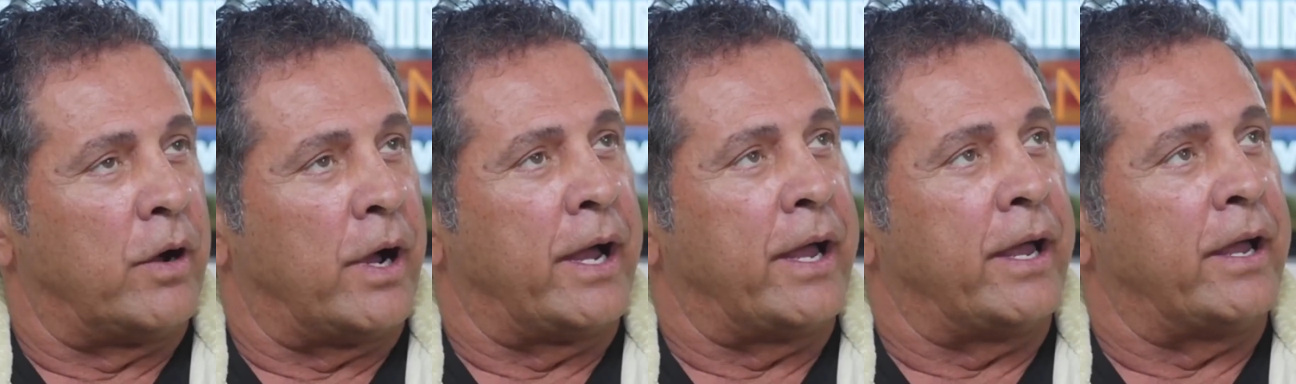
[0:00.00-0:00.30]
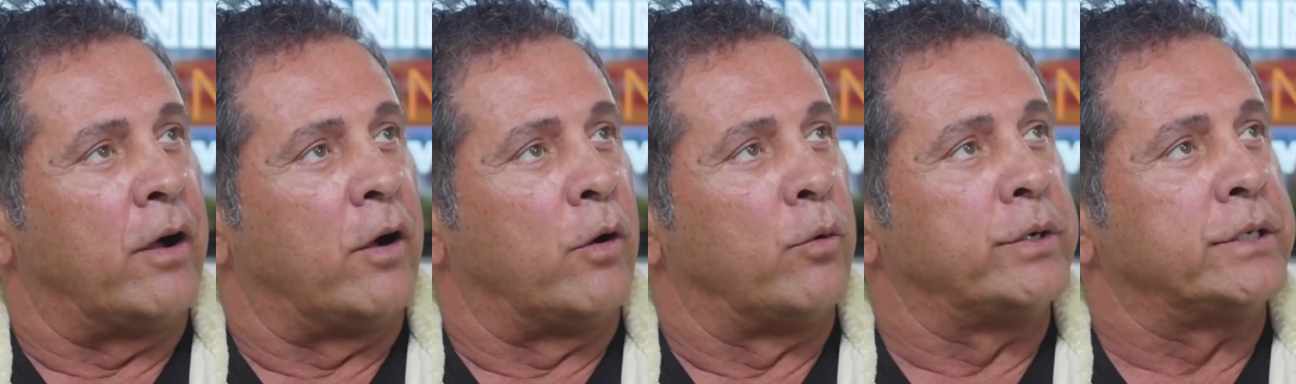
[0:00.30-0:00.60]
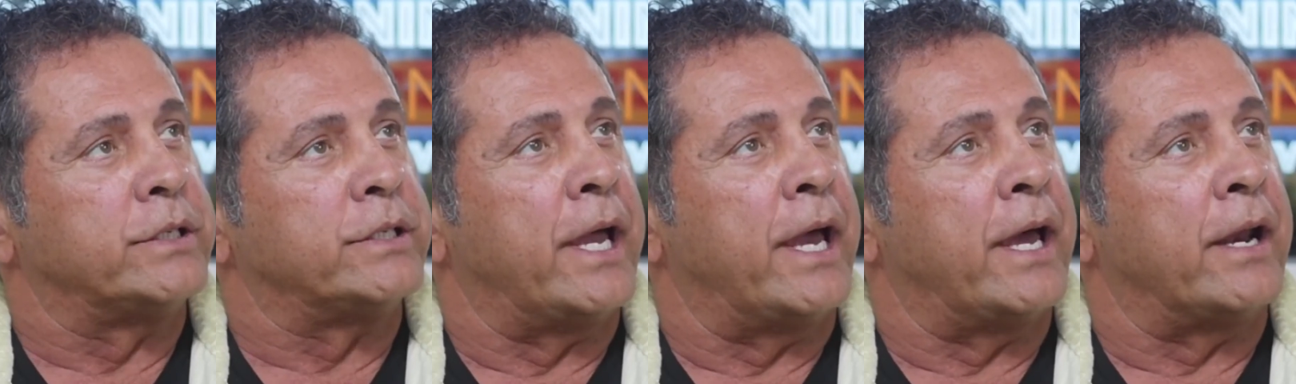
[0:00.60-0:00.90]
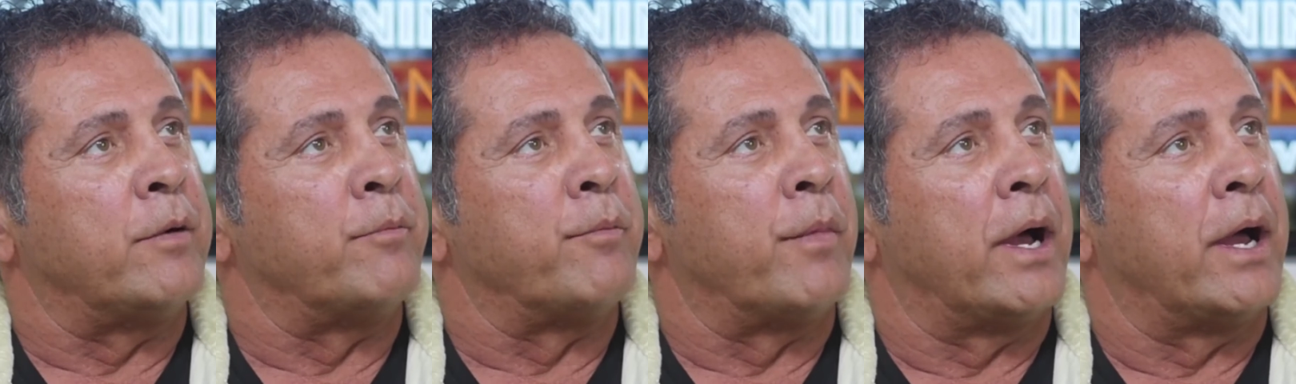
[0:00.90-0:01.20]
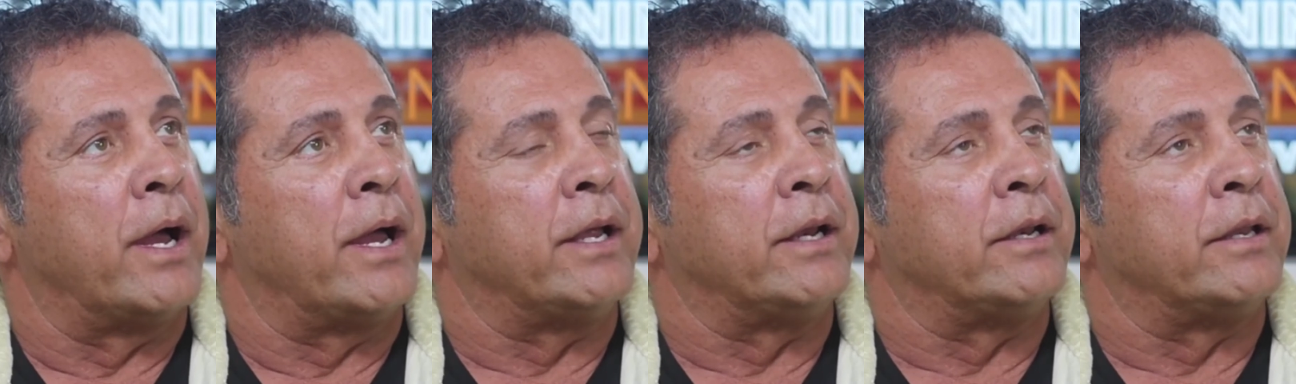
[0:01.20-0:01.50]
I always had in
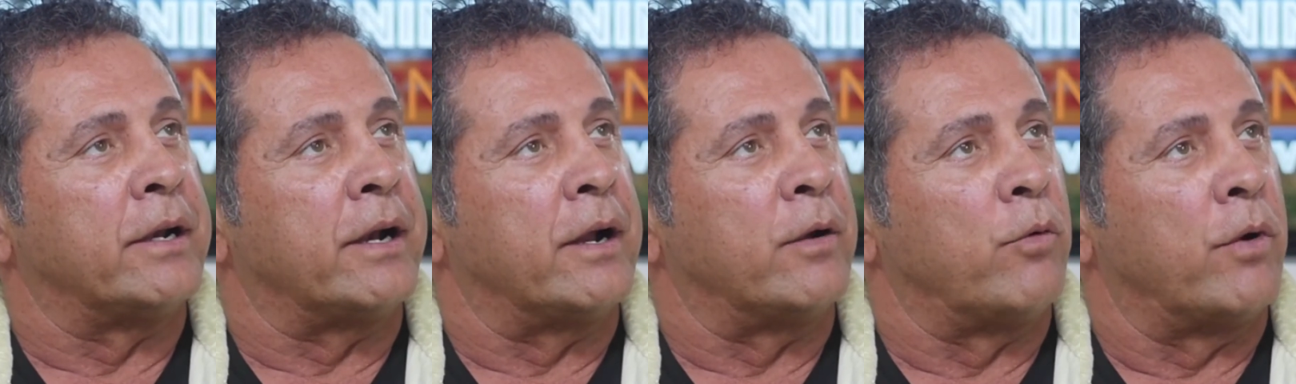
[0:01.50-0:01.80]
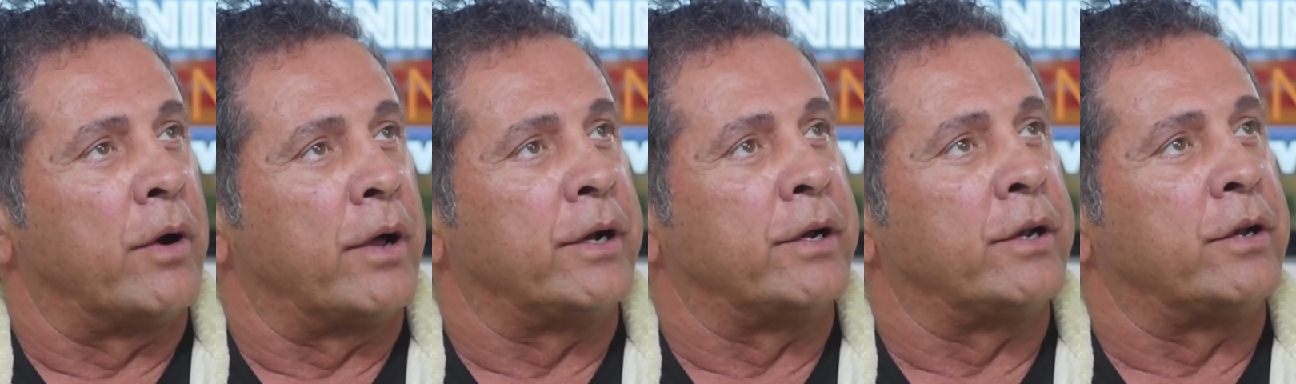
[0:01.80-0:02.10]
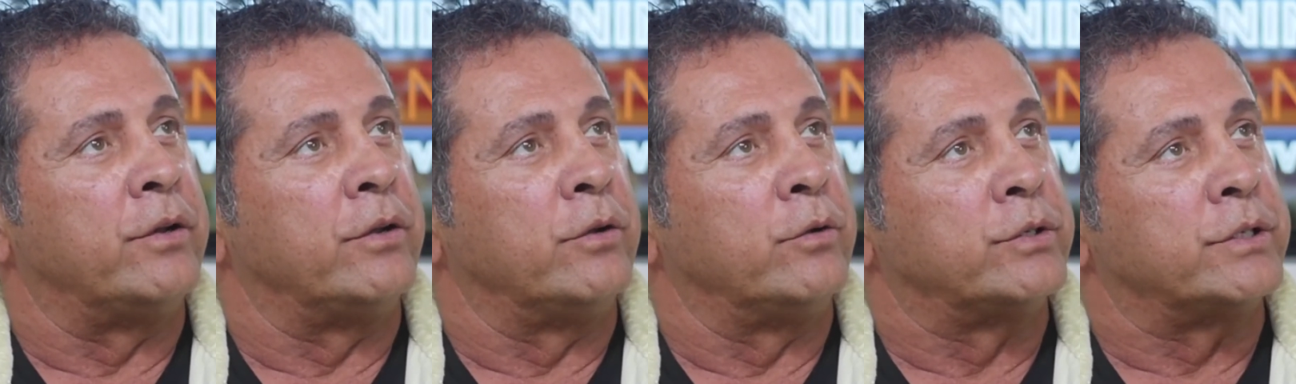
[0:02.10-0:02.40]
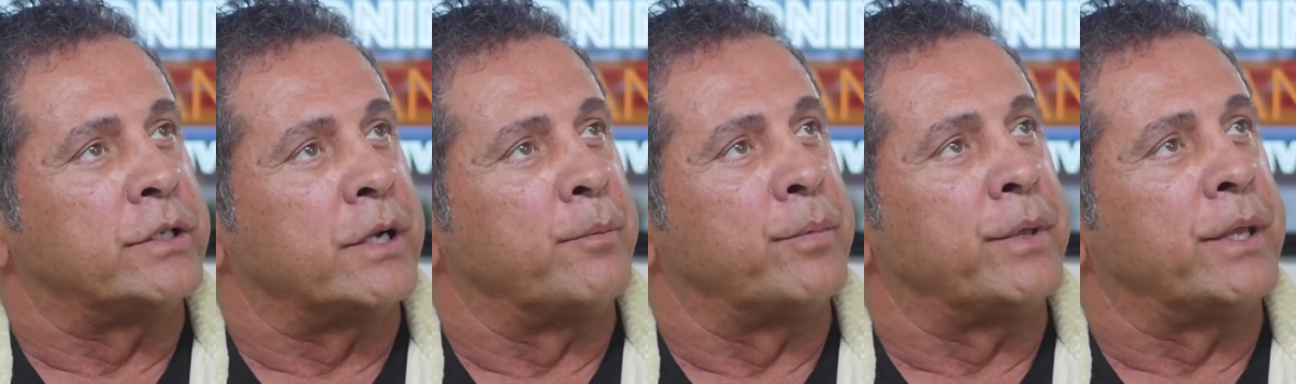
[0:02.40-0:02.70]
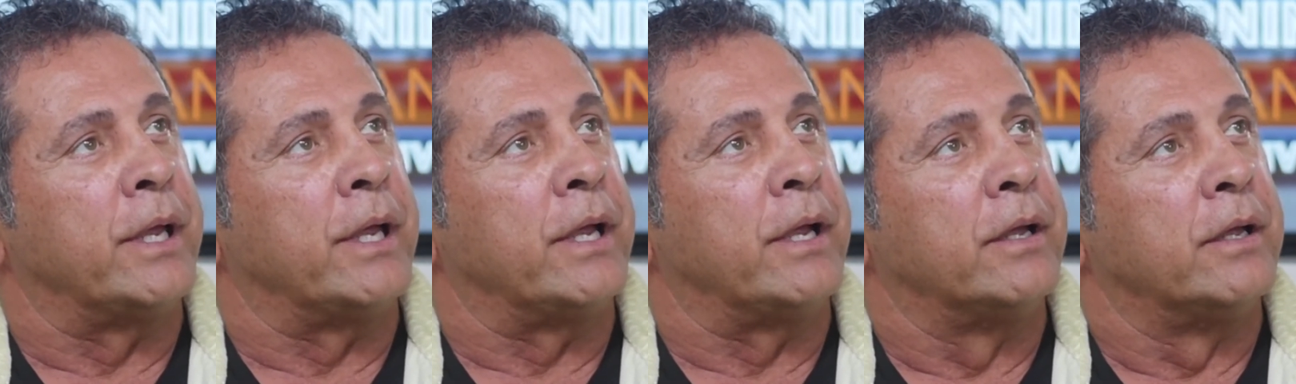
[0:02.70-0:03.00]
mind that I wanted to do
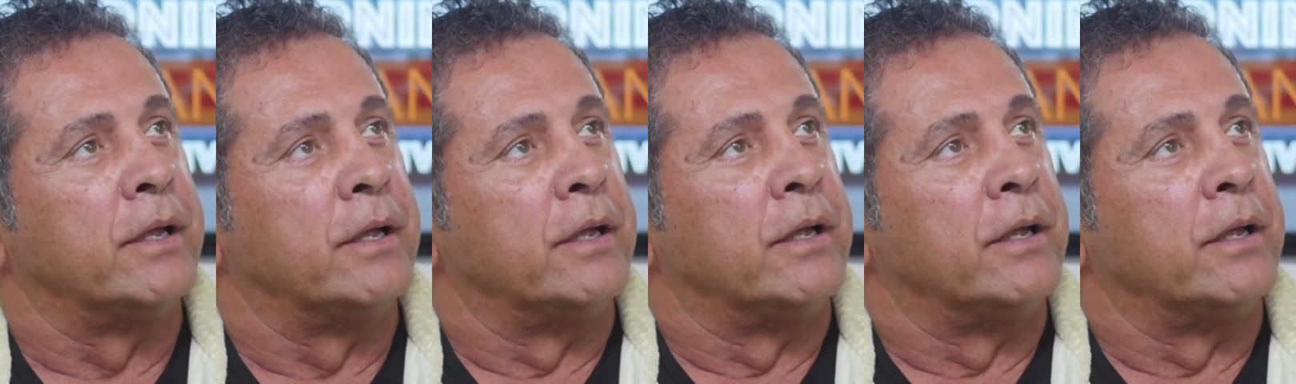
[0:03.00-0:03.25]
something